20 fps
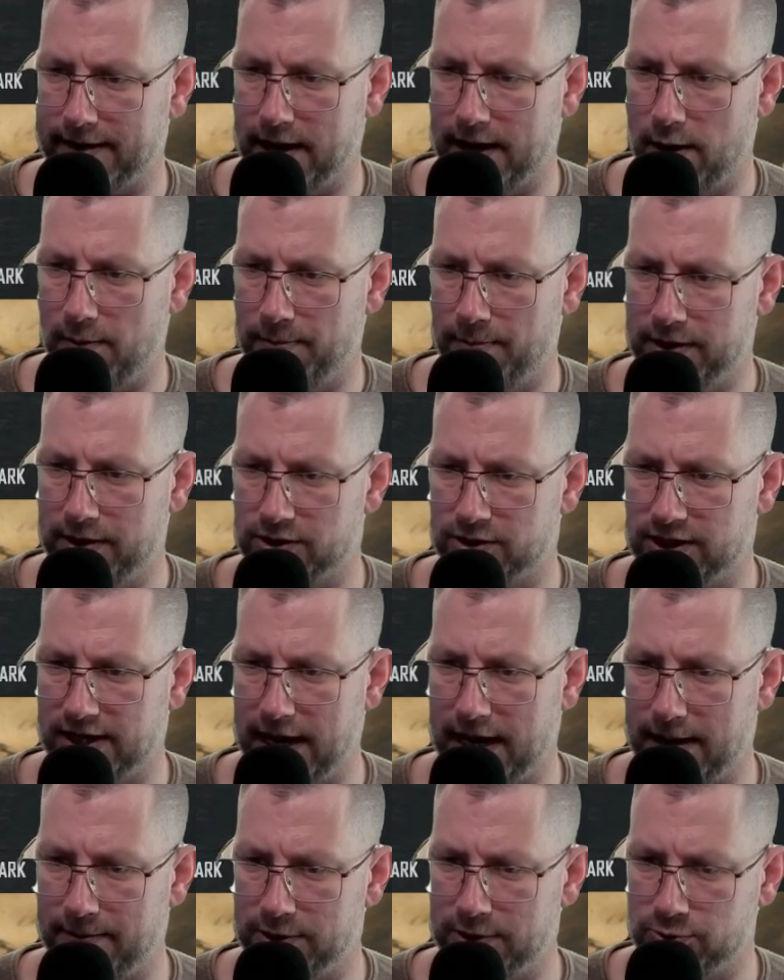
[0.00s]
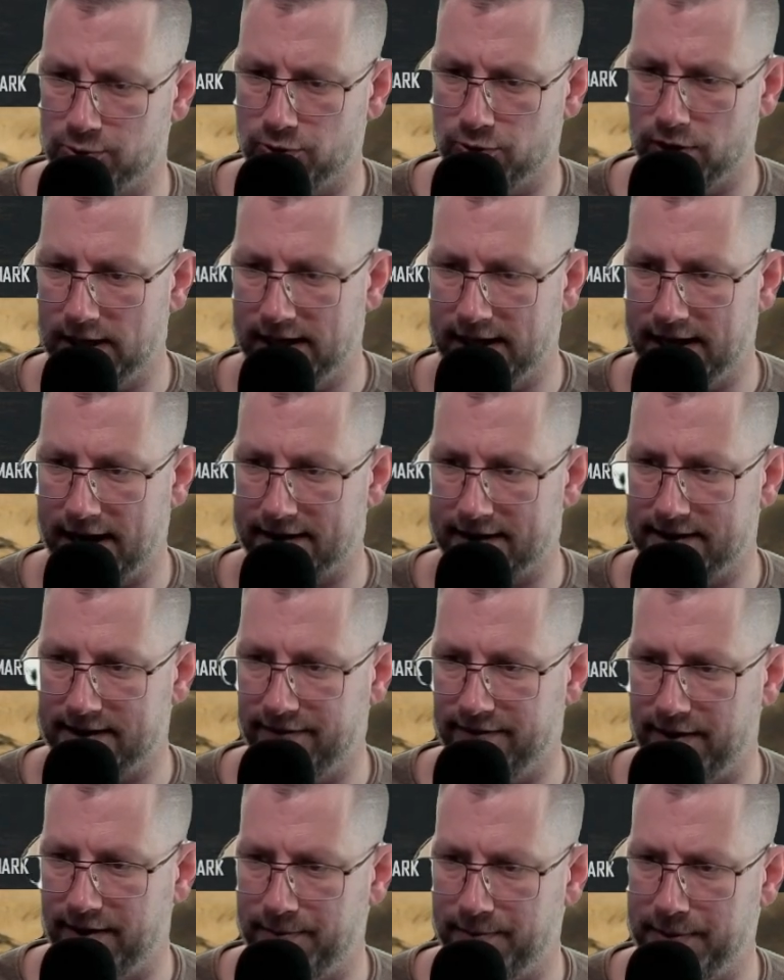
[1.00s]
because the game is really active
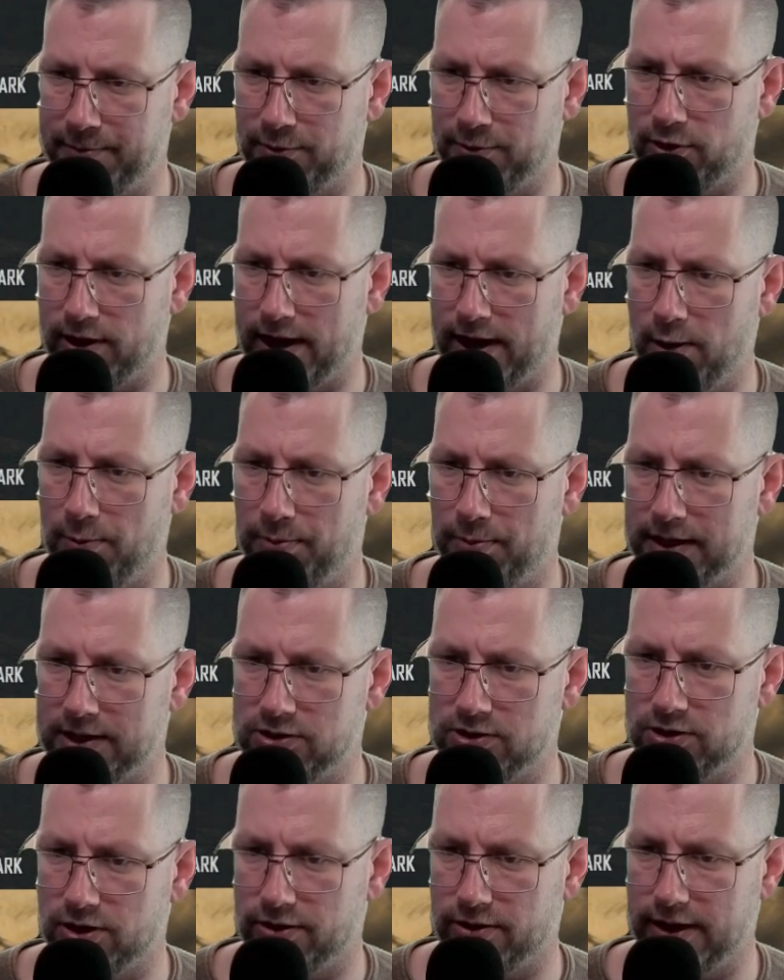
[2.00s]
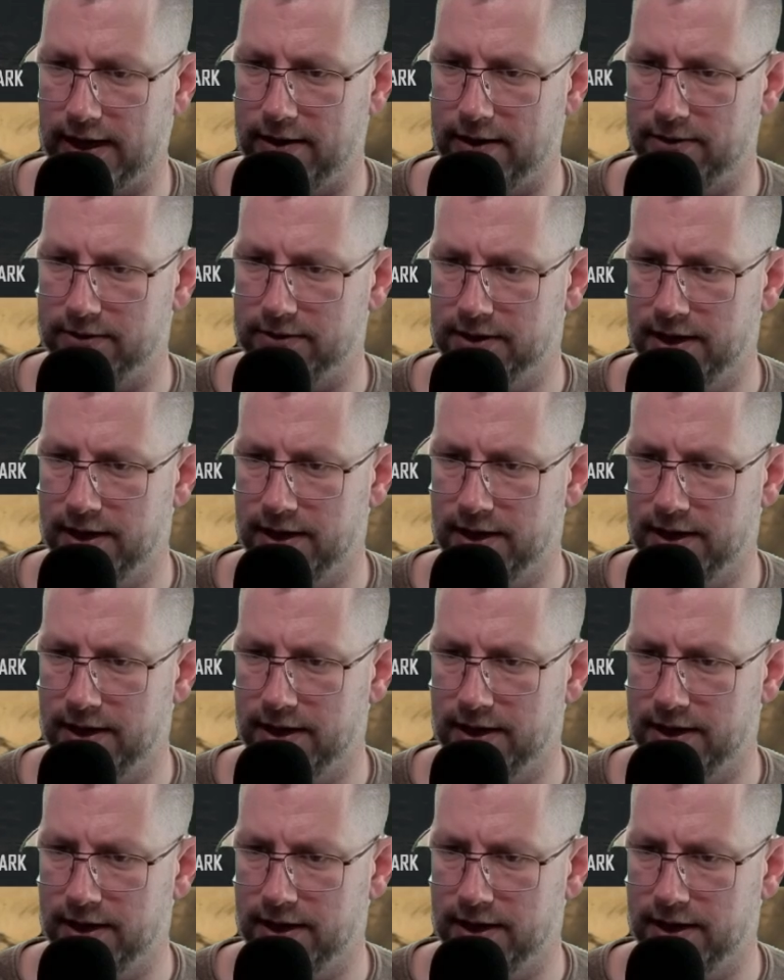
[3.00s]
and people are helping each other out